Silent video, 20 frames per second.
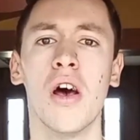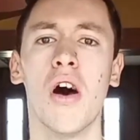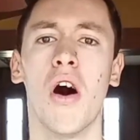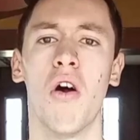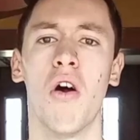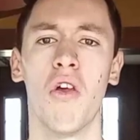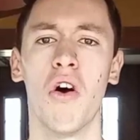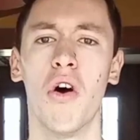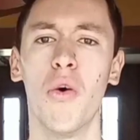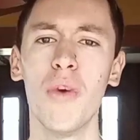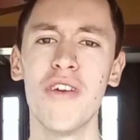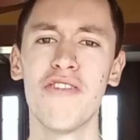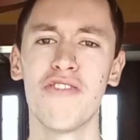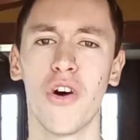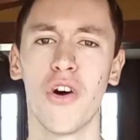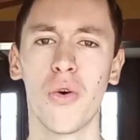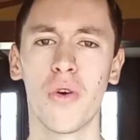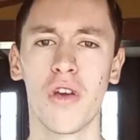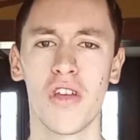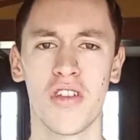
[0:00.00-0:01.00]
Although we
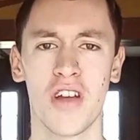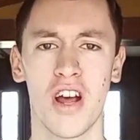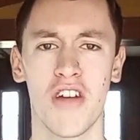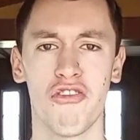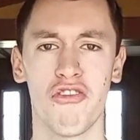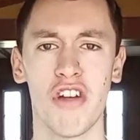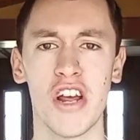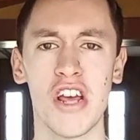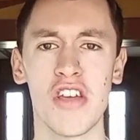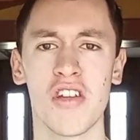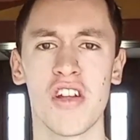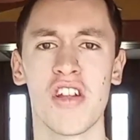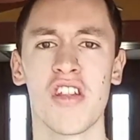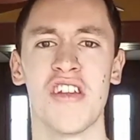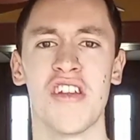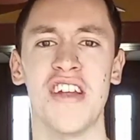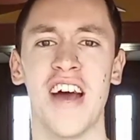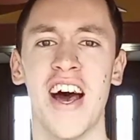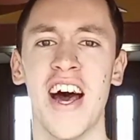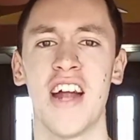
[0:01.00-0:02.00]
focused on reasons
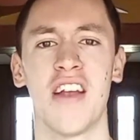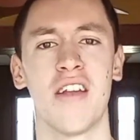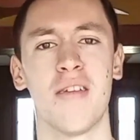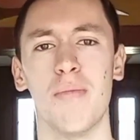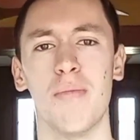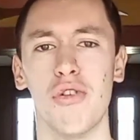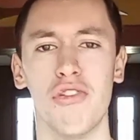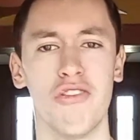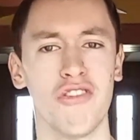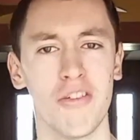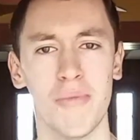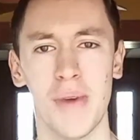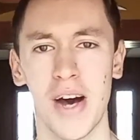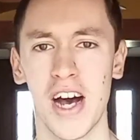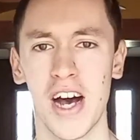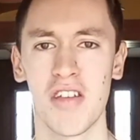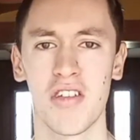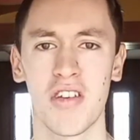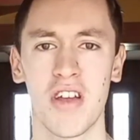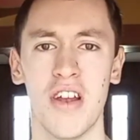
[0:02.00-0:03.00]
not to move to
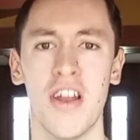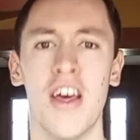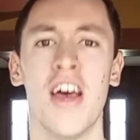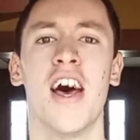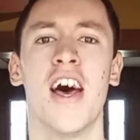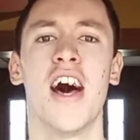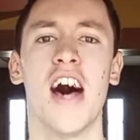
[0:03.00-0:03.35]
Boston,